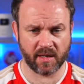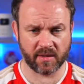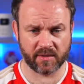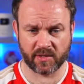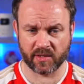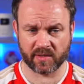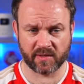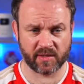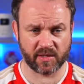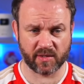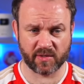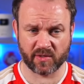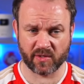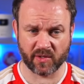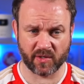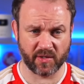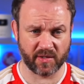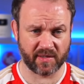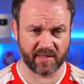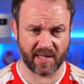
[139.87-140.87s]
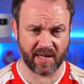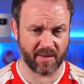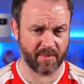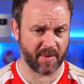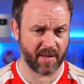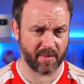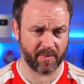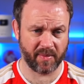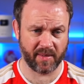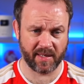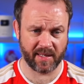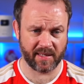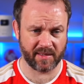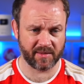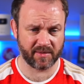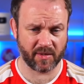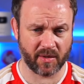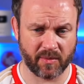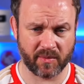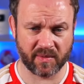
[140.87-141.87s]
Oh, just a good centre-back,
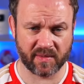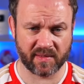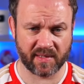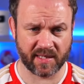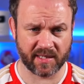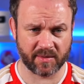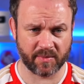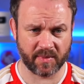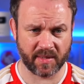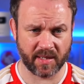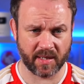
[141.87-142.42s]
please. Don't stitch me